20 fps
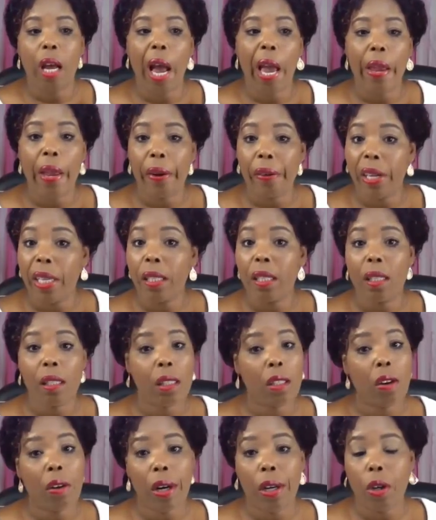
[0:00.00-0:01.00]
IRS
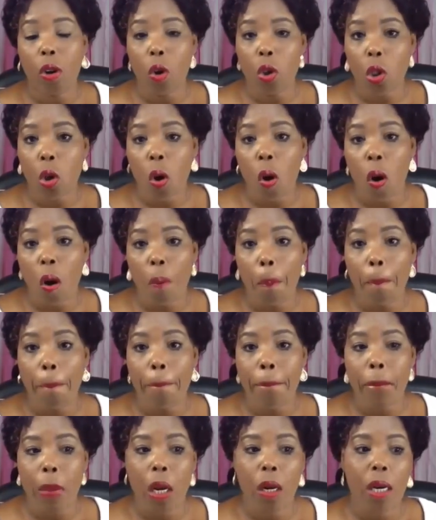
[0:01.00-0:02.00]
is not a .com.
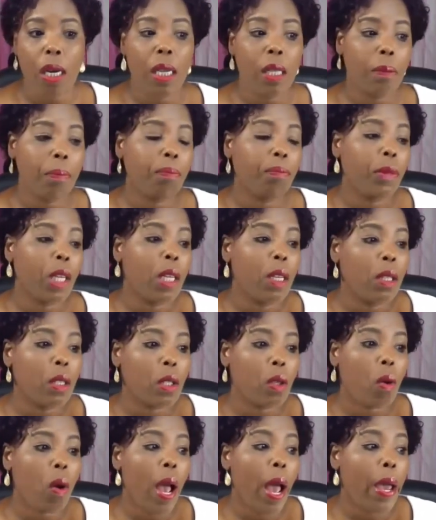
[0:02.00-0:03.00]
All right,
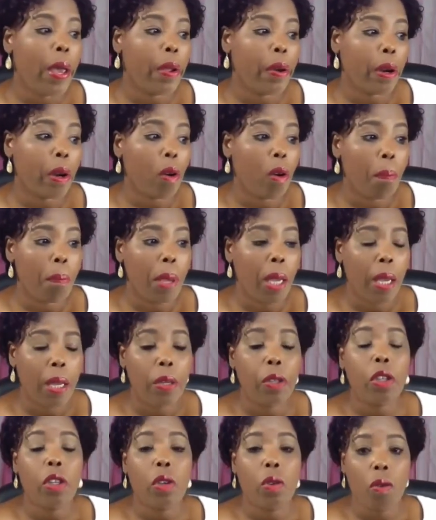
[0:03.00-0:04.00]
so I
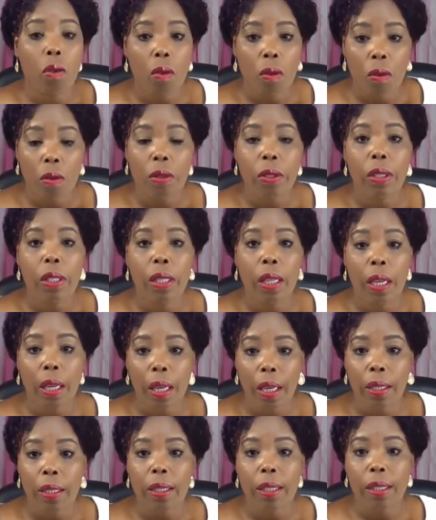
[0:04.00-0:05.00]
recommend you
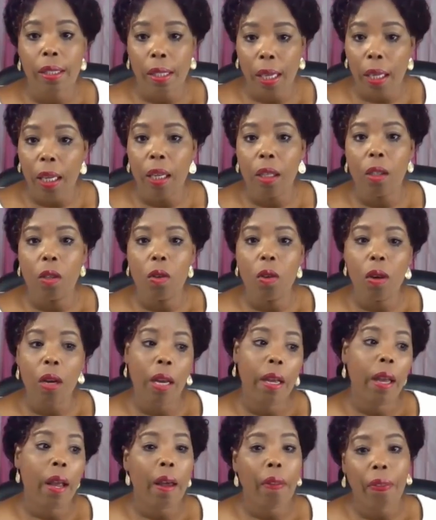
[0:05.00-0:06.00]
take a second
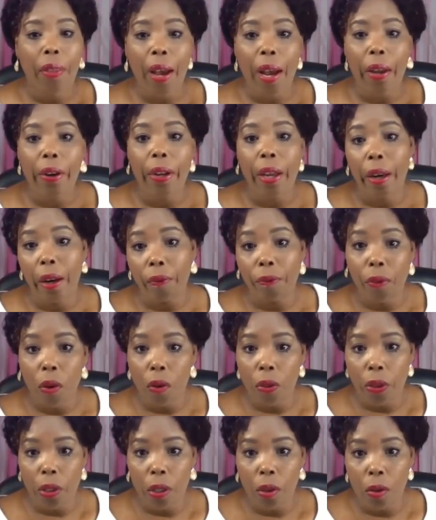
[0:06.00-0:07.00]
look at that and a
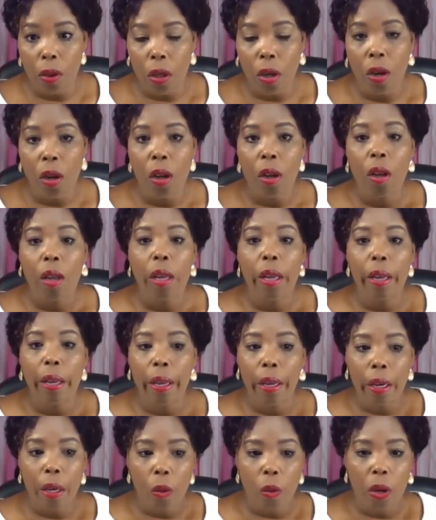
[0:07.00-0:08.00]
fourth look.
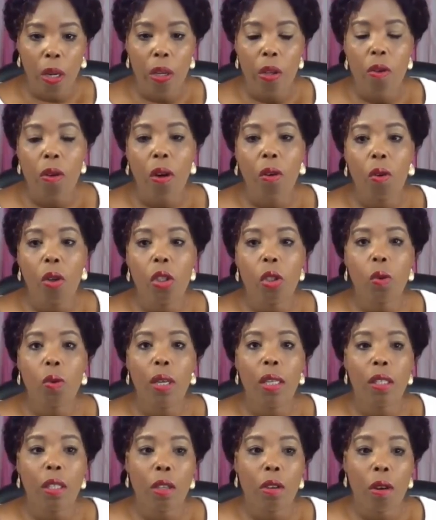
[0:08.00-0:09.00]
Anywhere you're going to
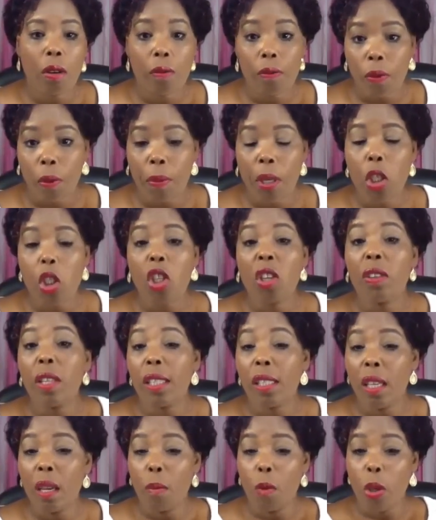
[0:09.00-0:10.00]
enter your information,
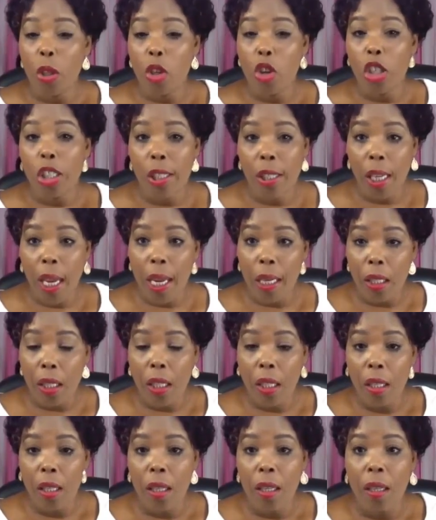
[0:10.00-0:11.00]
the same with your
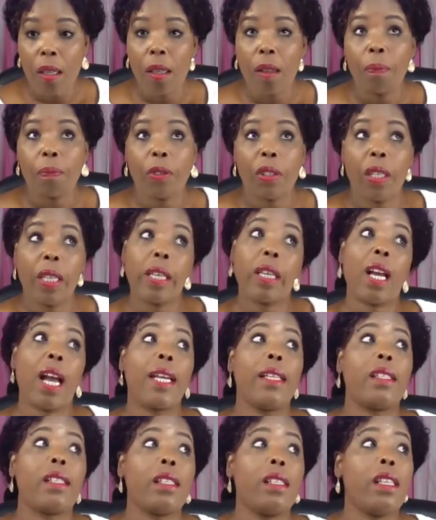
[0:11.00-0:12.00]
state. Like
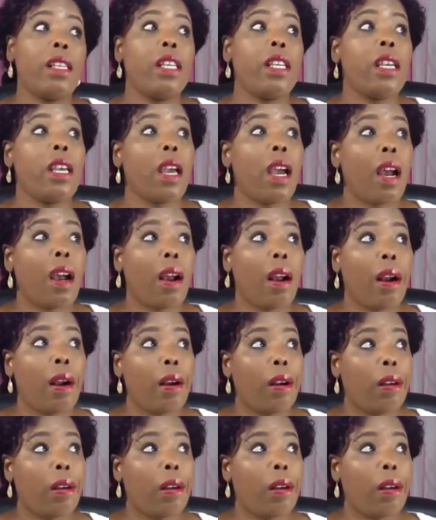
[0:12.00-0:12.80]
I see here